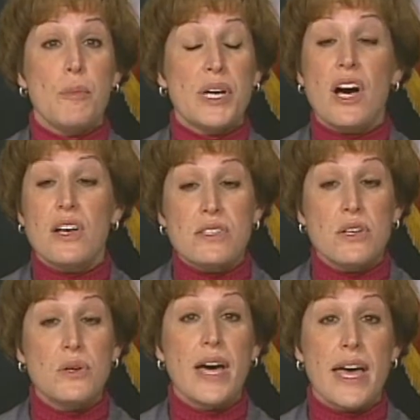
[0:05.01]
but
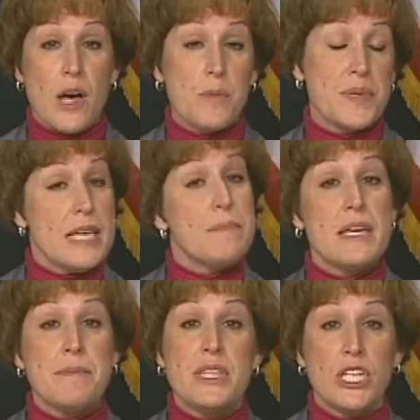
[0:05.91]
also help keep
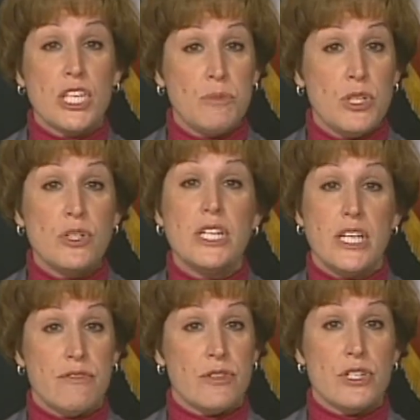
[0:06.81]
them in the
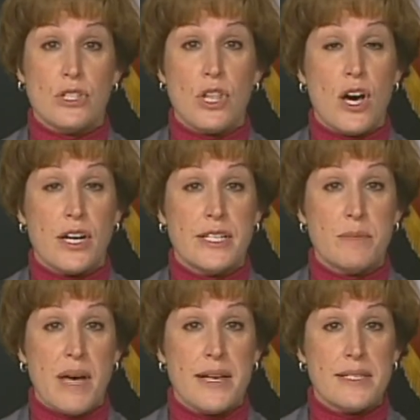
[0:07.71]
community for as long
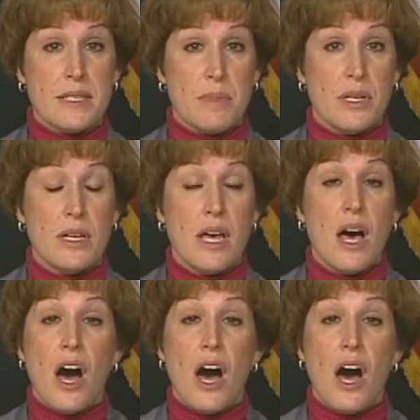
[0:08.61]
as possible.